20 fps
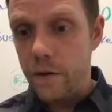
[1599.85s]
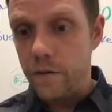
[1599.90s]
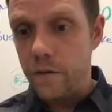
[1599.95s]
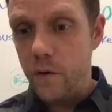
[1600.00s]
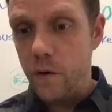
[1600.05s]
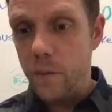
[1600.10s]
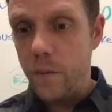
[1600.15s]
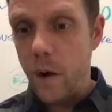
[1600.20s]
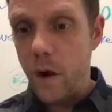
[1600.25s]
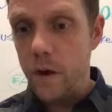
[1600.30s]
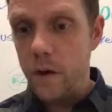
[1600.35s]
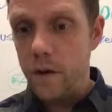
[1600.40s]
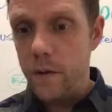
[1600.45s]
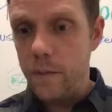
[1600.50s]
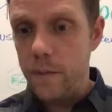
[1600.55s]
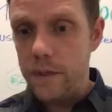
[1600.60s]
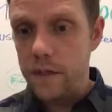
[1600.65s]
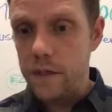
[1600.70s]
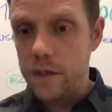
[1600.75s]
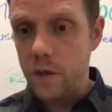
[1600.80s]
If you're a part of the
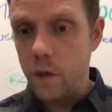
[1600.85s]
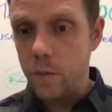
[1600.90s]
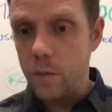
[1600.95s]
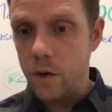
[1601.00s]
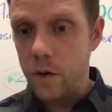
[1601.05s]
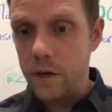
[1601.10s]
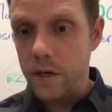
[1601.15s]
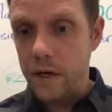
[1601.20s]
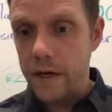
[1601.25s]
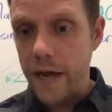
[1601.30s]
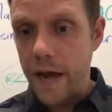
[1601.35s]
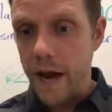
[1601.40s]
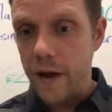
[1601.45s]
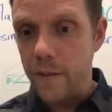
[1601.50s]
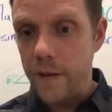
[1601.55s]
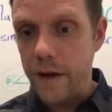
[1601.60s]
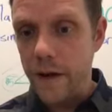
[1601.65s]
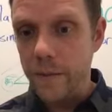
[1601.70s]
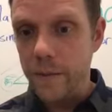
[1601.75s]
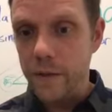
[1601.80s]
Business Loan Broker
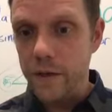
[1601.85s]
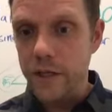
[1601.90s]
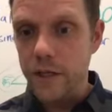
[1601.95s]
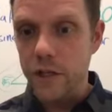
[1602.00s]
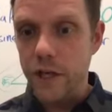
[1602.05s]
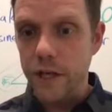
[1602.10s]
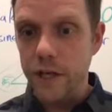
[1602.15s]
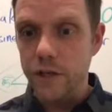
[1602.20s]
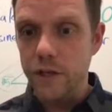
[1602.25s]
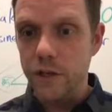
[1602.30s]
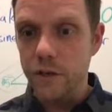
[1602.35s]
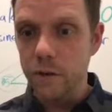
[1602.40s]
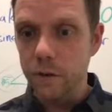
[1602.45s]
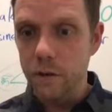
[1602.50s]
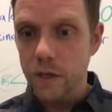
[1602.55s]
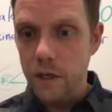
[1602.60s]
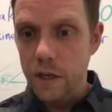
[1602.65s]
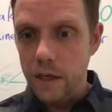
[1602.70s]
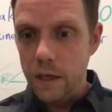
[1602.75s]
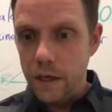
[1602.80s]
Academy, I appreciate you,
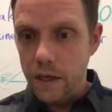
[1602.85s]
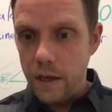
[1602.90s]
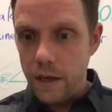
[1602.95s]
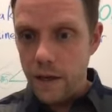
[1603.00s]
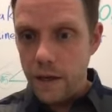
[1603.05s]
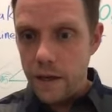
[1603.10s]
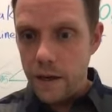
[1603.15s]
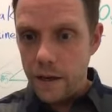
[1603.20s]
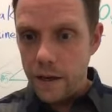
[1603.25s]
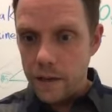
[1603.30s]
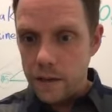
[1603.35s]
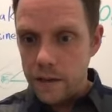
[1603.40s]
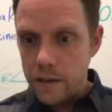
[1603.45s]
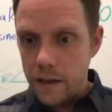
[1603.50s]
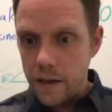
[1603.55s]
and